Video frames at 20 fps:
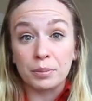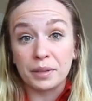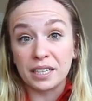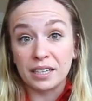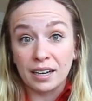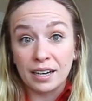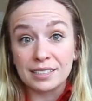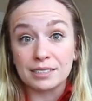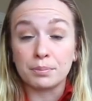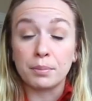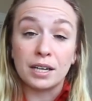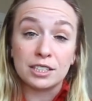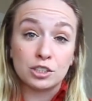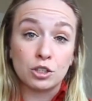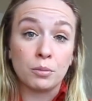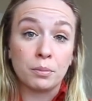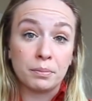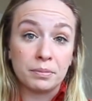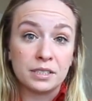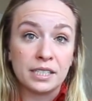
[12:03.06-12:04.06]
because
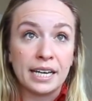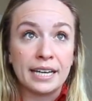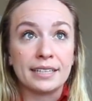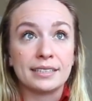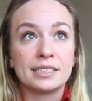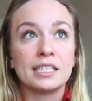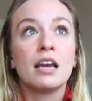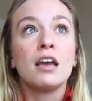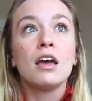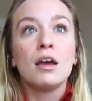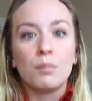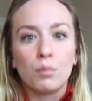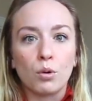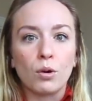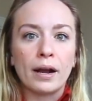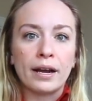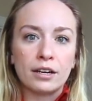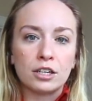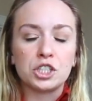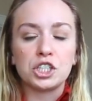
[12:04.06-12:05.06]
muscle takes
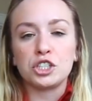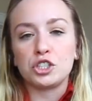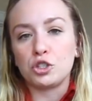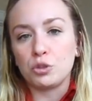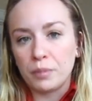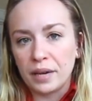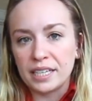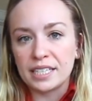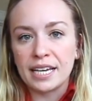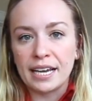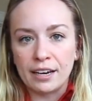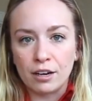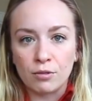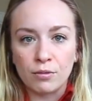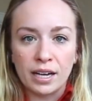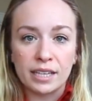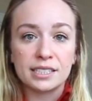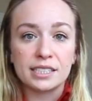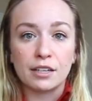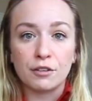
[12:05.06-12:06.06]
more energy to maintain at
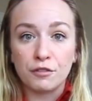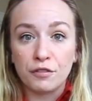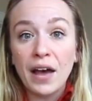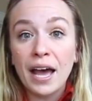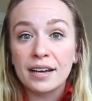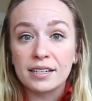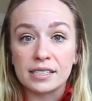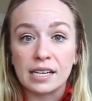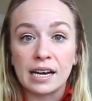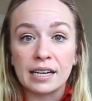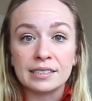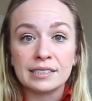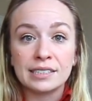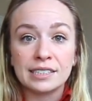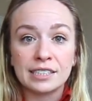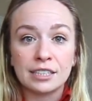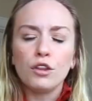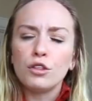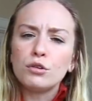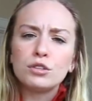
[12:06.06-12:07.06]
rest than fat
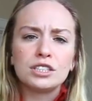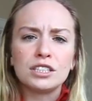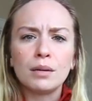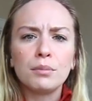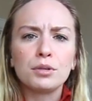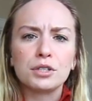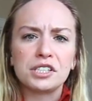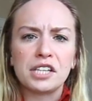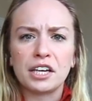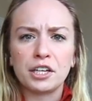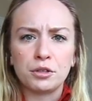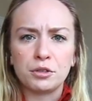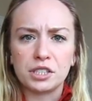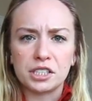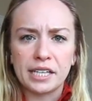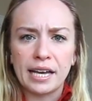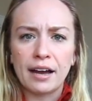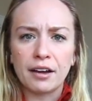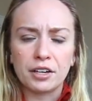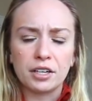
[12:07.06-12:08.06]
does, those numbers that you
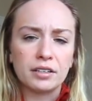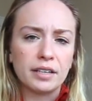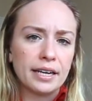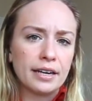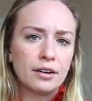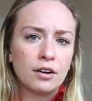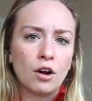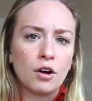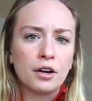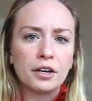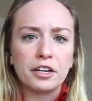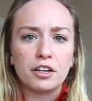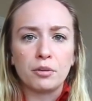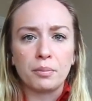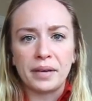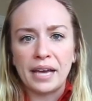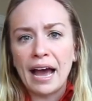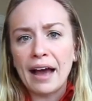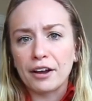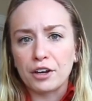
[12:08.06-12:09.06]
just calculated aren't going
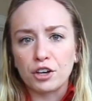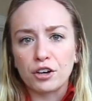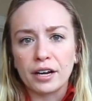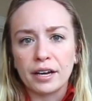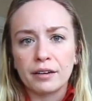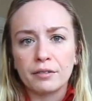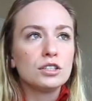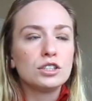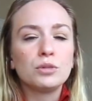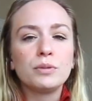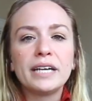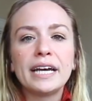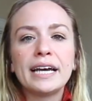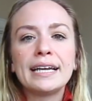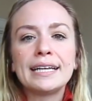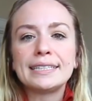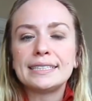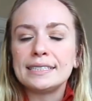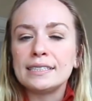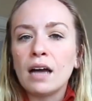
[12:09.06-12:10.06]
to be accurate. So again,
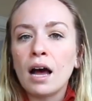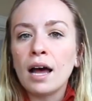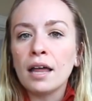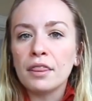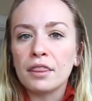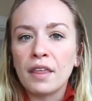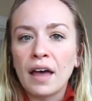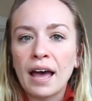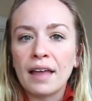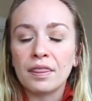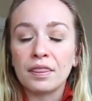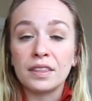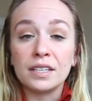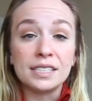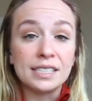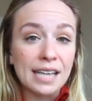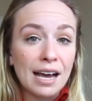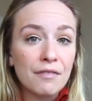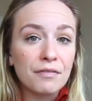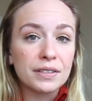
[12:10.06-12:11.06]
it's not that the
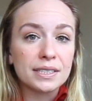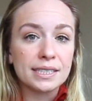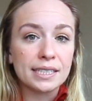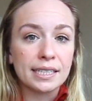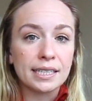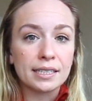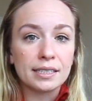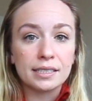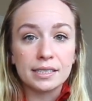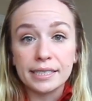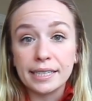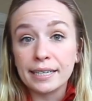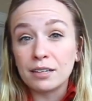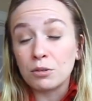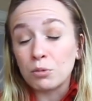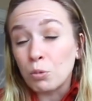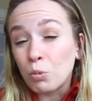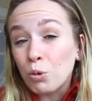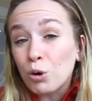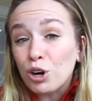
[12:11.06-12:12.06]
deficit
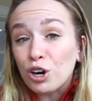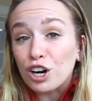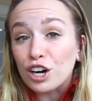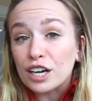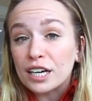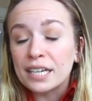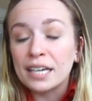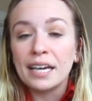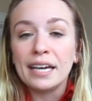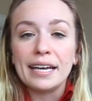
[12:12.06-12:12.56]
didn't work,